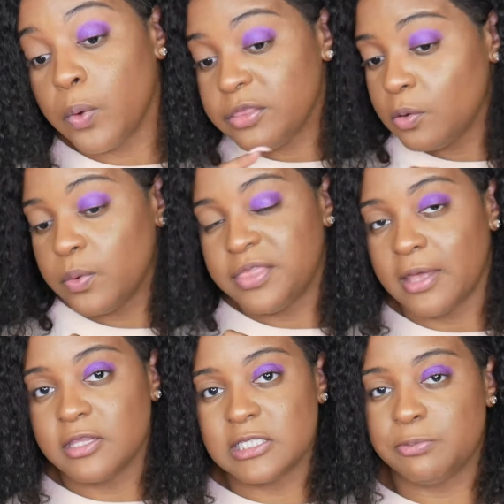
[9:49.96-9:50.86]
With or
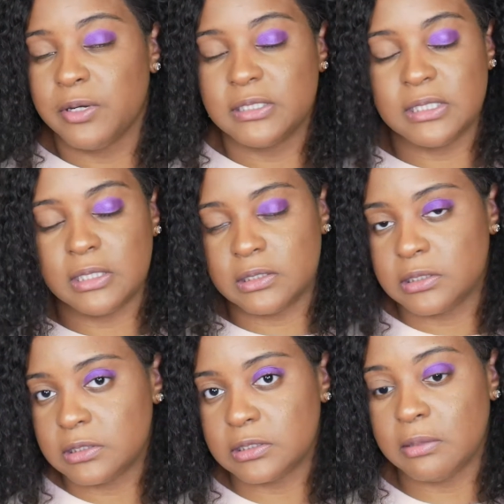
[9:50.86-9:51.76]
without the spritz,
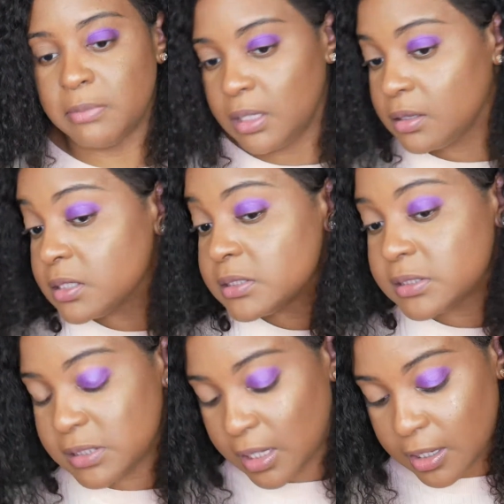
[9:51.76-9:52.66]
it's to me the
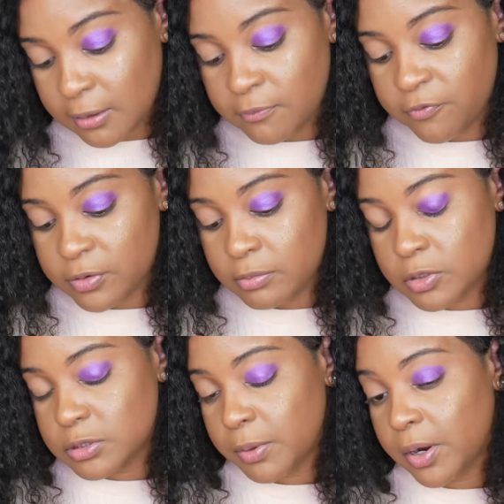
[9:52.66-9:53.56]
same for the
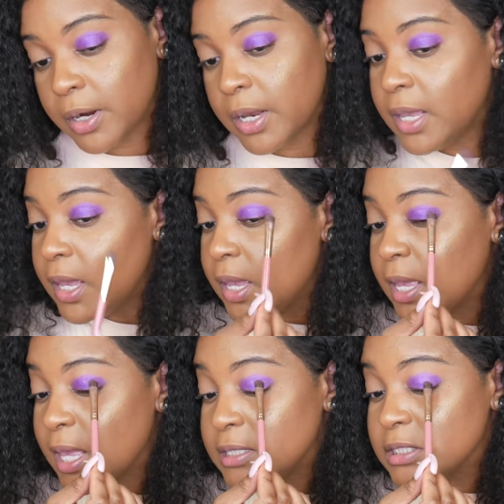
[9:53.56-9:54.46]
most part.
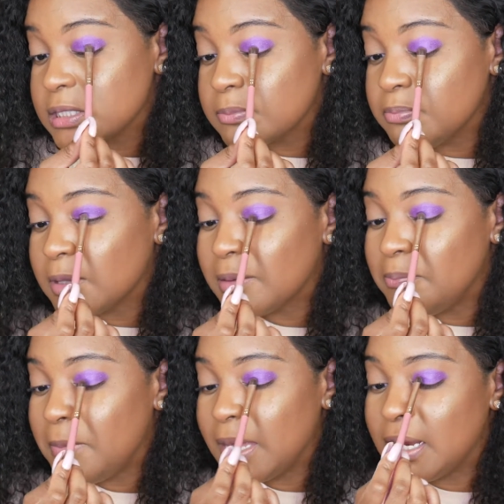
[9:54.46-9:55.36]
It just
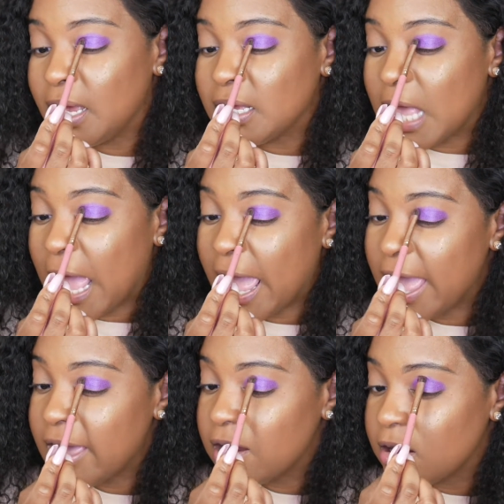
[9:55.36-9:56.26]
made it a
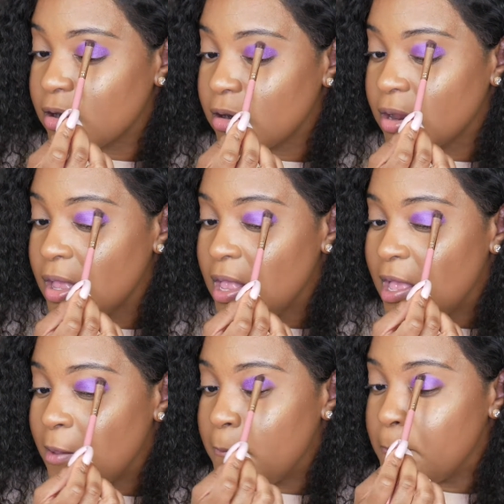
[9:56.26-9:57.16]
hair
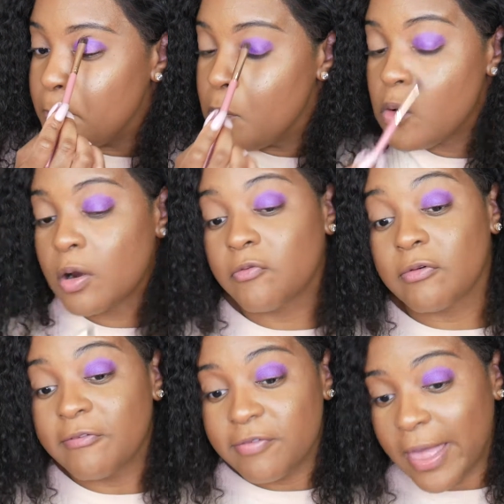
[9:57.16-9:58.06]
more
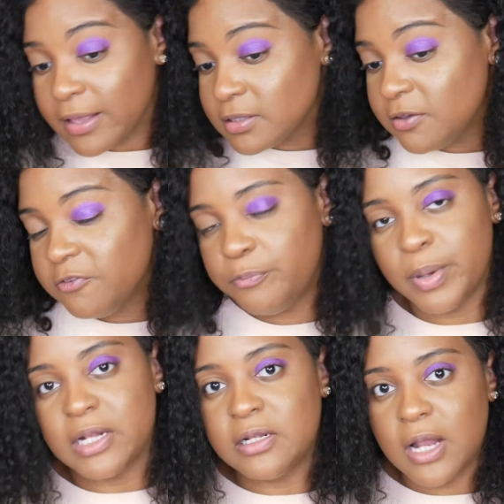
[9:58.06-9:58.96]
reflective,
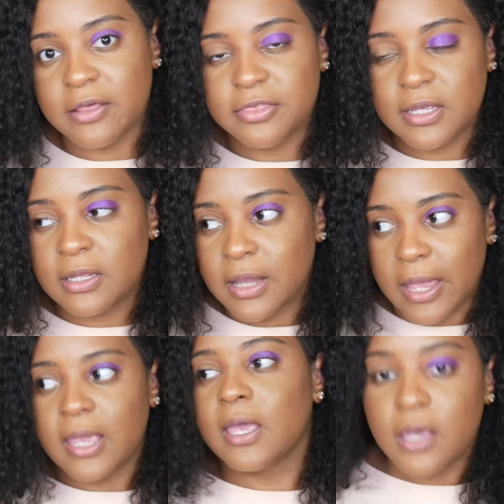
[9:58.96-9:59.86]
but nothing
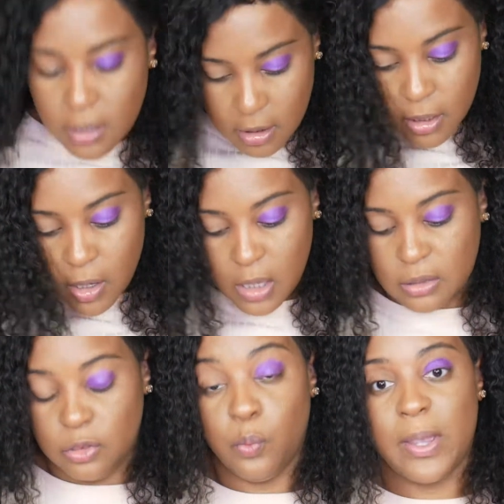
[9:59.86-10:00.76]
like
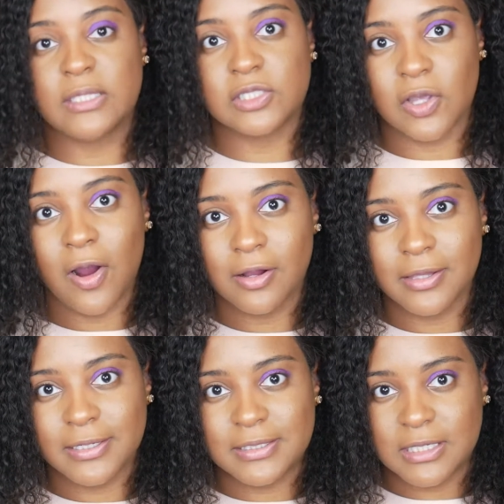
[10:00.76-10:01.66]
the way
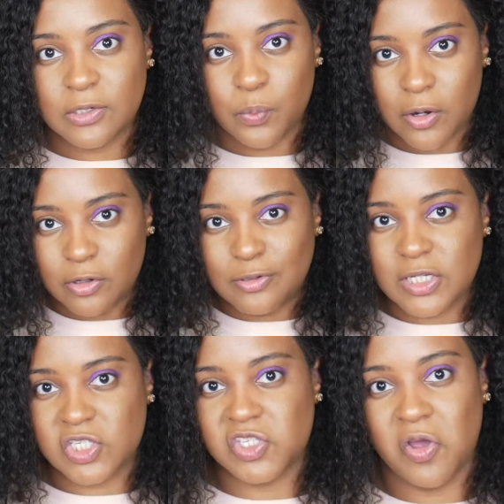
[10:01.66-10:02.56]
Scarlet did, where you
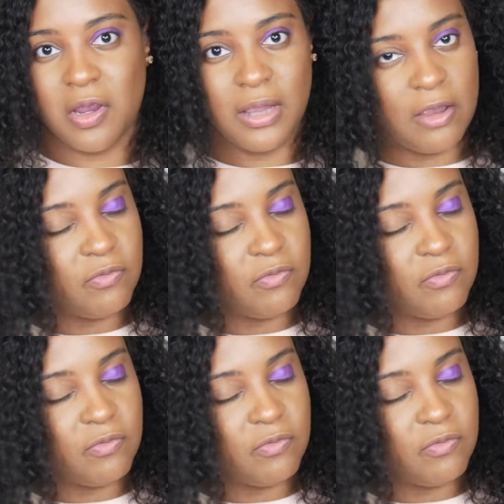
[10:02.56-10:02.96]
just saw it like